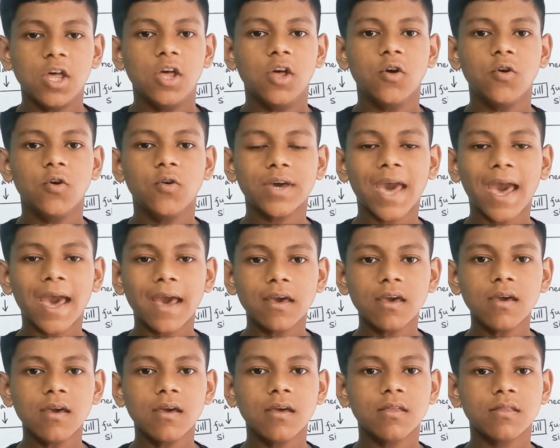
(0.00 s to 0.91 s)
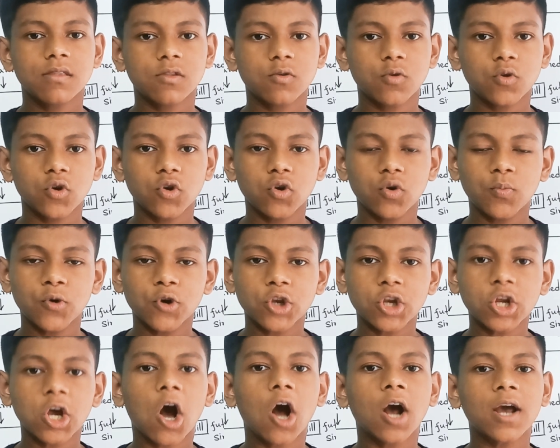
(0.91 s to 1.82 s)
Okay, so no more
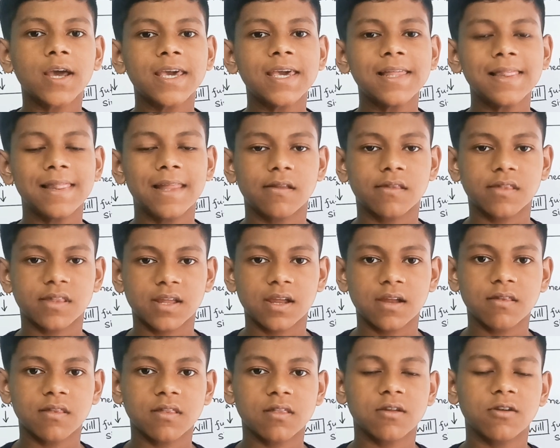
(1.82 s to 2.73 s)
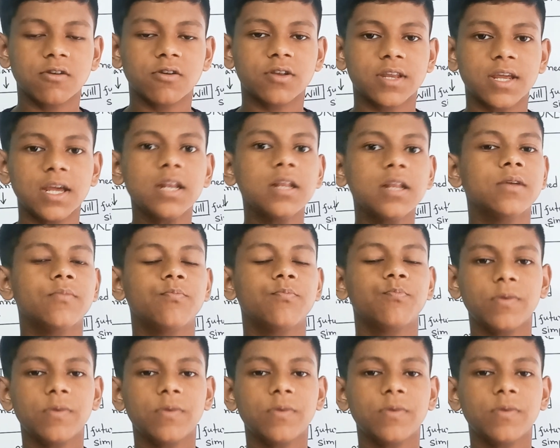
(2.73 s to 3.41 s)
talking, let's get started.